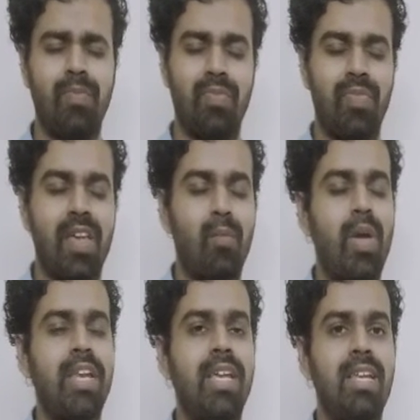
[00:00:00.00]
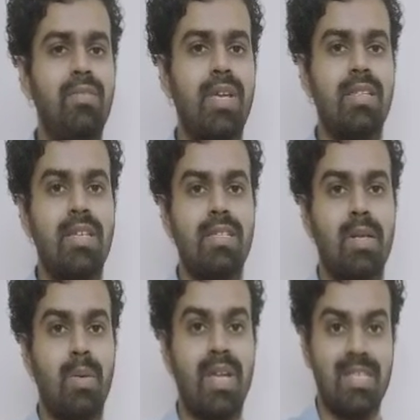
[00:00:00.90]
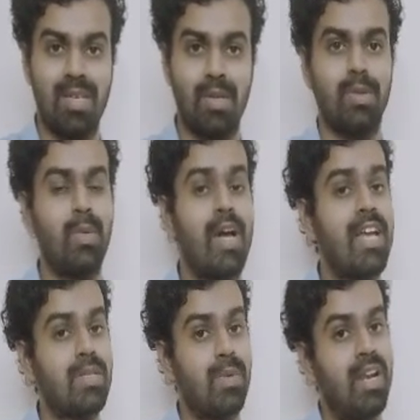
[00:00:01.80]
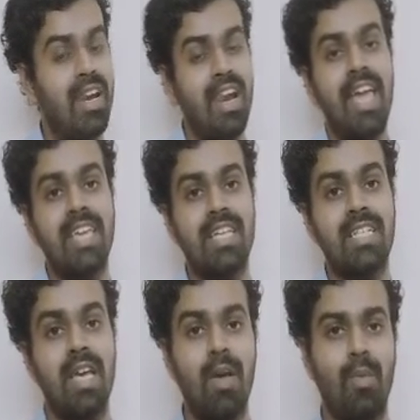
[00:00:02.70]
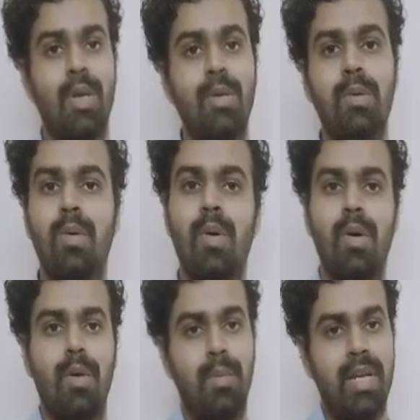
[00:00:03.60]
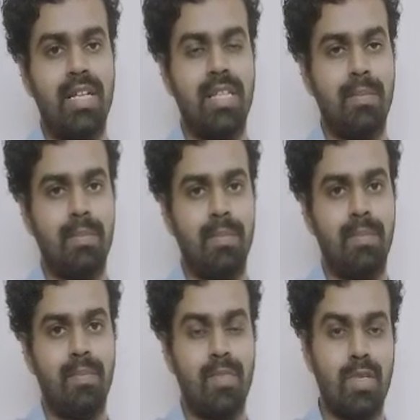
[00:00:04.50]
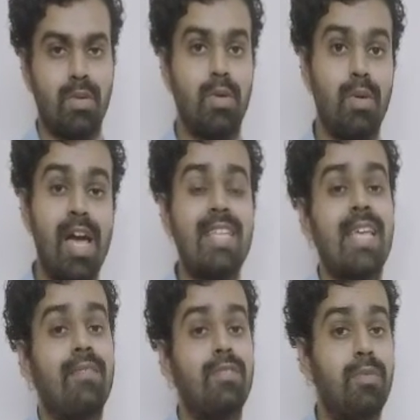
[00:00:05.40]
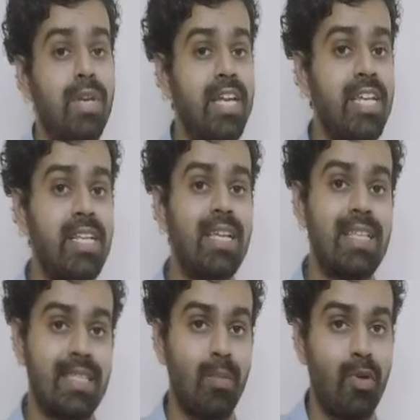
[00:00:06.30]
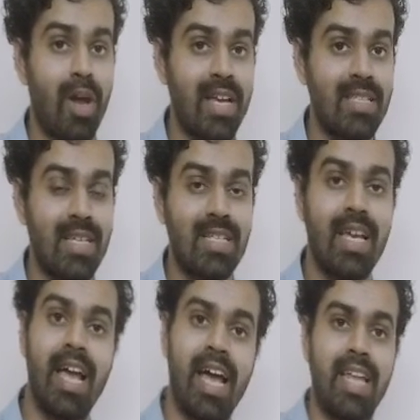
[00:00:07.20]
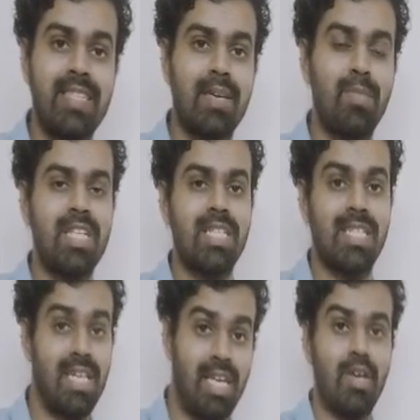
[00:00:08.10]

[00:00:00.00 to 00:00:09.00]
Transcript: They are very interesting stories. You guys will like it when you read them. So you guys have to read it, summarize it, and submit it in your